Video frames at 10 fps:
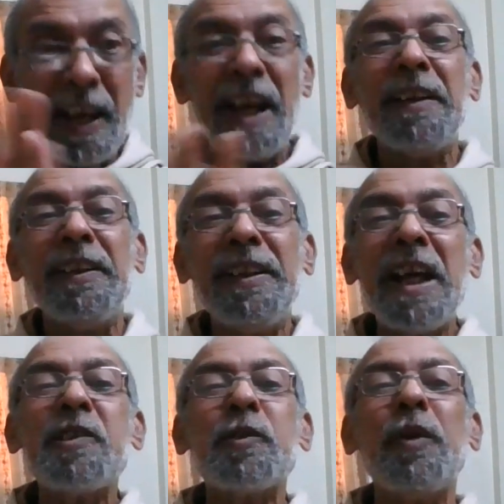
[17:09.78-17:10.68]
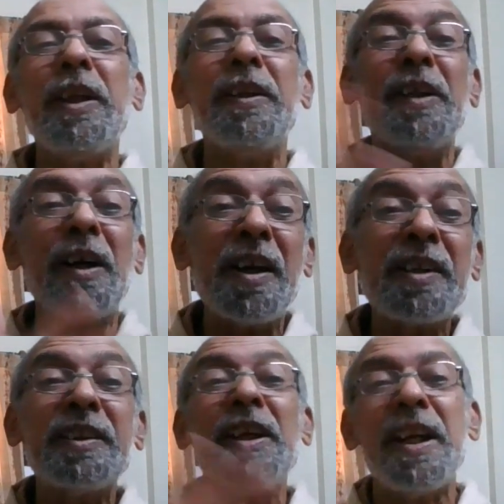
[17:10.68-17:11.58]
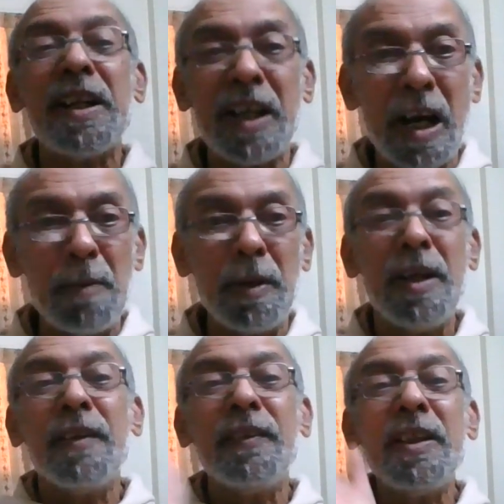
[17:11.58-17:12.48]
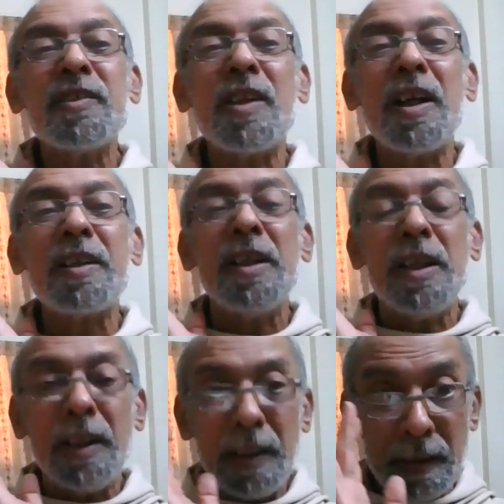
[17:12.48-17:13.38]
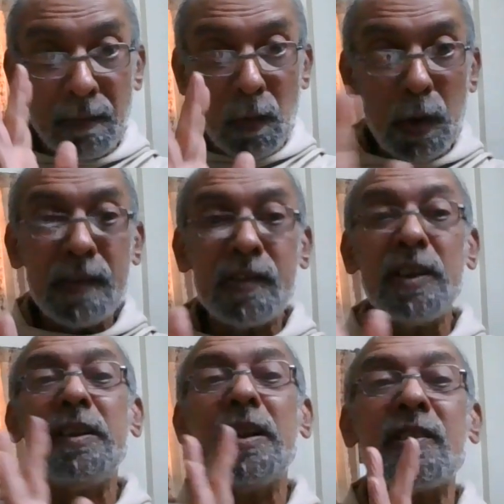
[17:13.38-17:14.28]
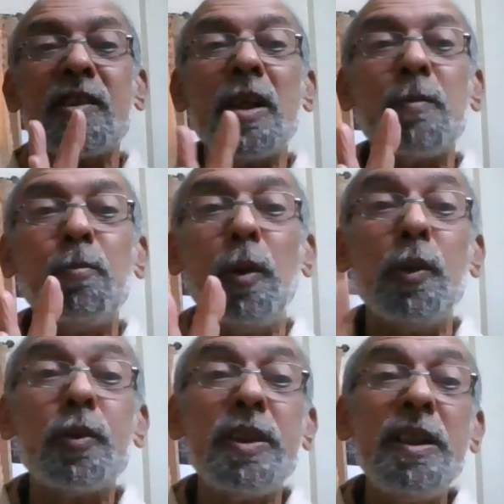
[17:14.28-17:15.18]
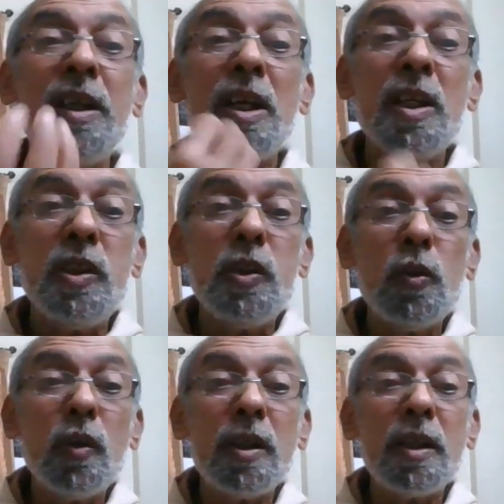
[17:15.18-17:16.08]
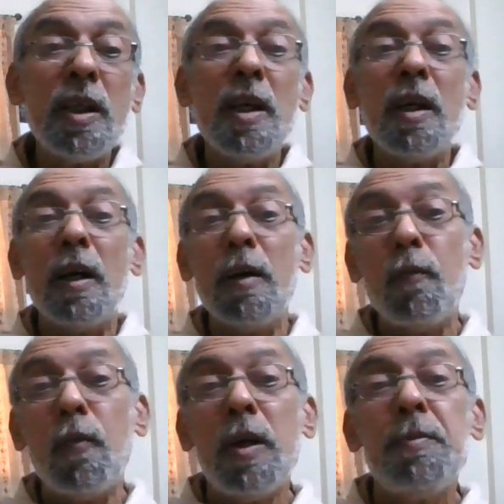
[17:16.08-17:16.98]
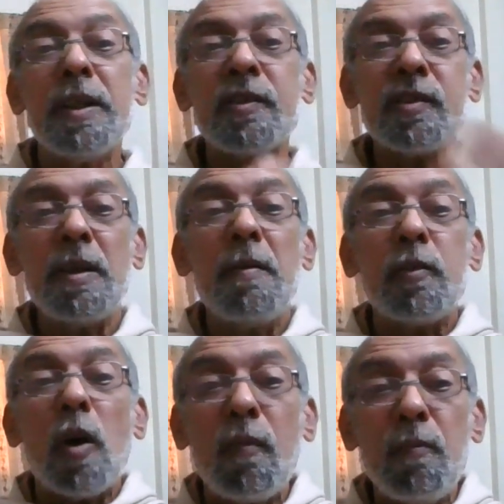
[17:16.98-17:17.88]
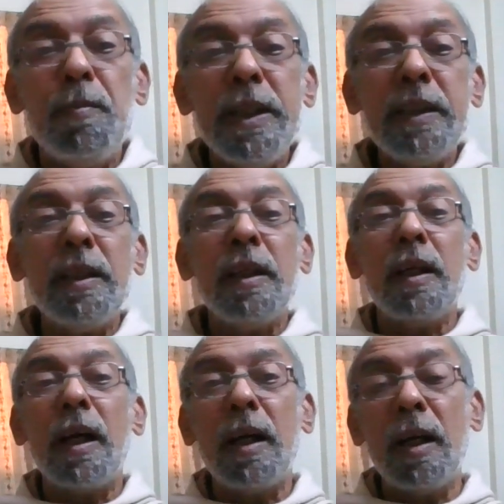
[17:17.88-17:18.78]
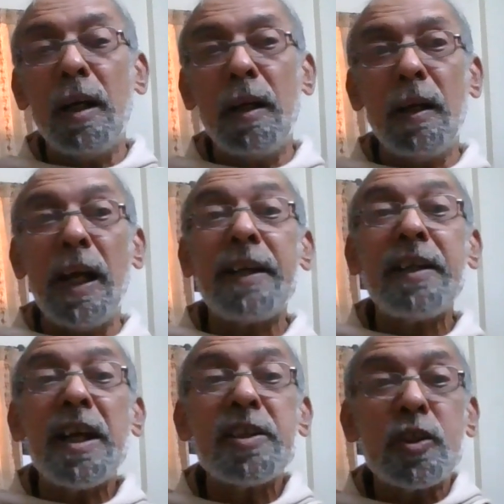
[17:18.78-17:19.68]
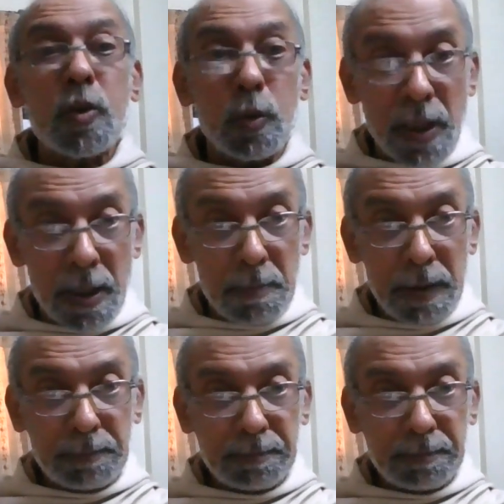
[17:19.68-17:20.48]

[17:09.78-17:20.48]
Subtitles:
And that's when the artha and kama, they start influencing, they start polluting your firmness of being attached to dharma.